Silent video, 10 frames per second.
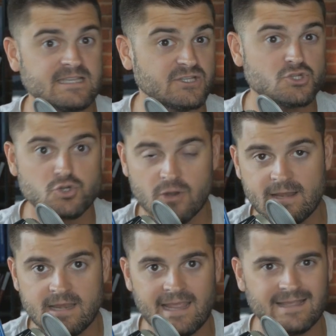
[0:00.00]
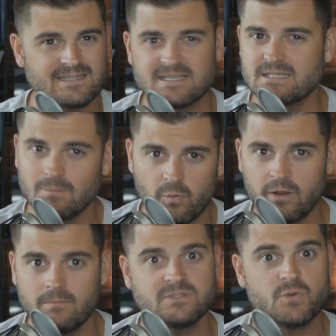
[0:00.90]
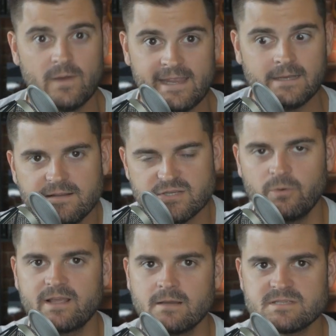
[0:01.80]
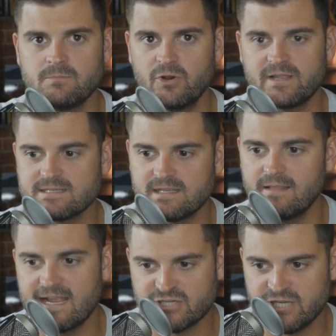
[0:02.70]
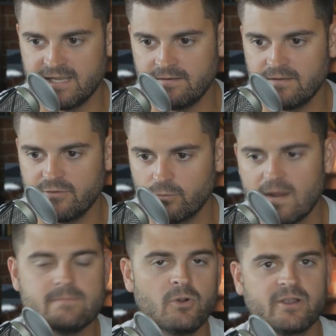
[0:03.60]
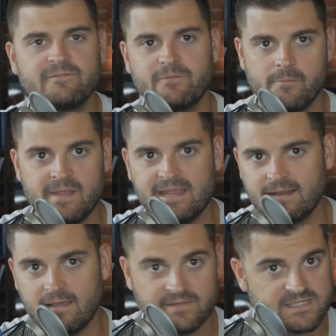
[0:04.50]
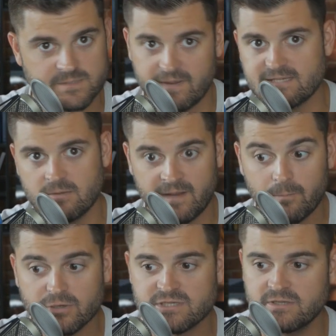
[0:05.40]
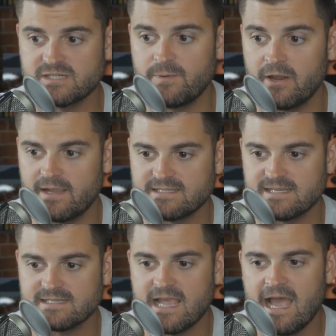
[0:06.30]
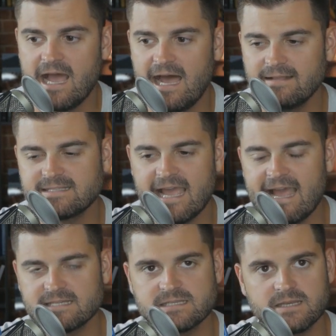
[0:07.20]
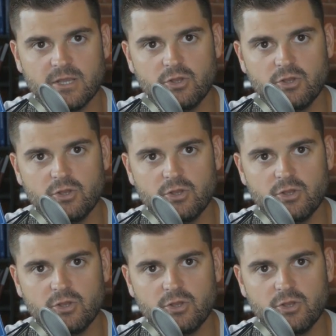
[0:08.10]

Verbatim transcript: it trending? Is it somewhere in between? And so when it comes to market selection, the right market for me, and again, this is based on my personal experiences, I like to ask,